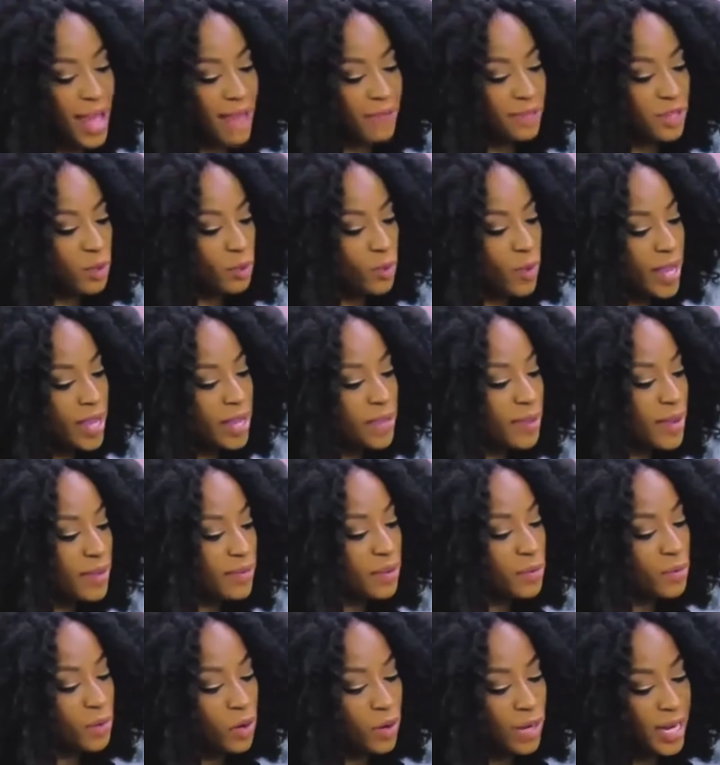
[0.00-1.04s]
have to wake up
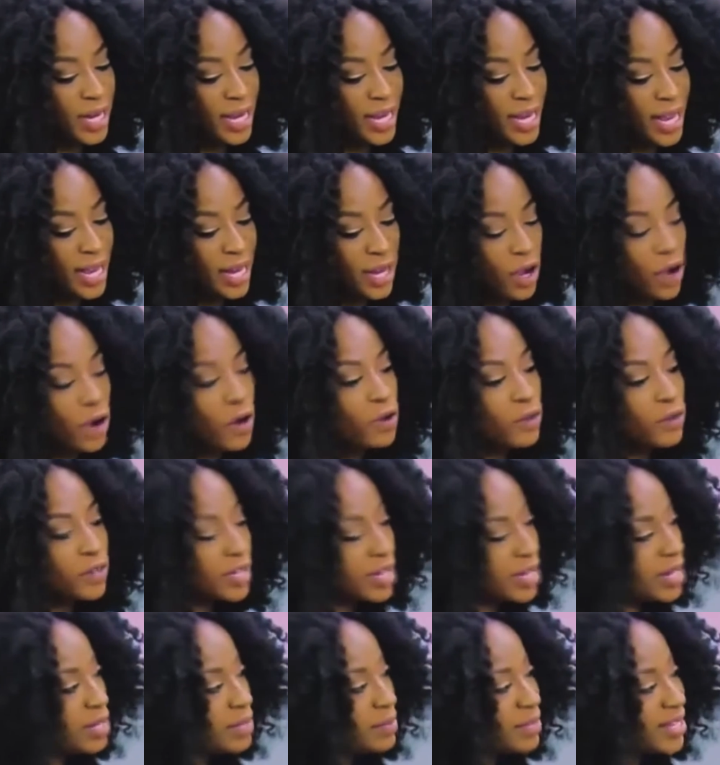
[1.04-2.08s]
every morning and
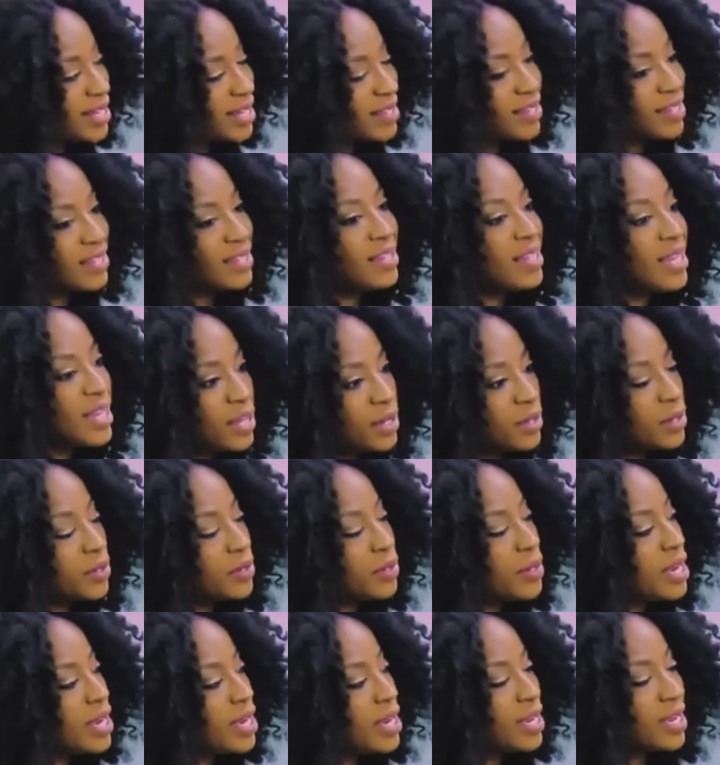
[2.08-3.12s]
overcome to
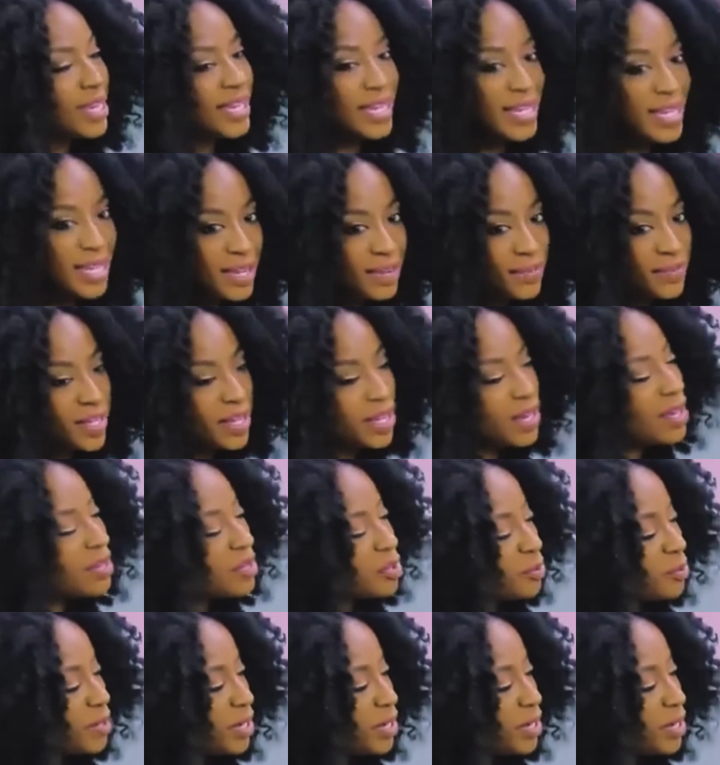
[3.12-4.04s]
still give to other